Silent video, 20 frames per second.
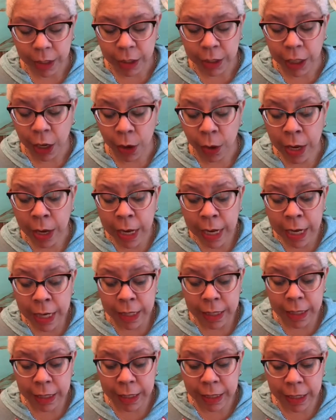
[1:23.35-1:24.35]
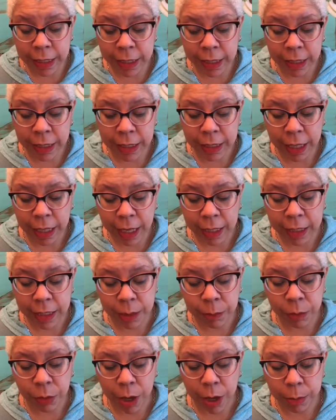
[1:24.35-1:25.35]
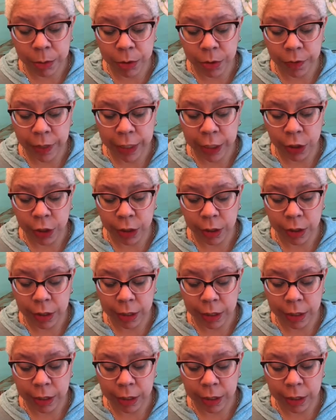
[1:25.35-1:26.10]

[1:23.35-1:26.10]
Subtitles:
So, statistics and simple observations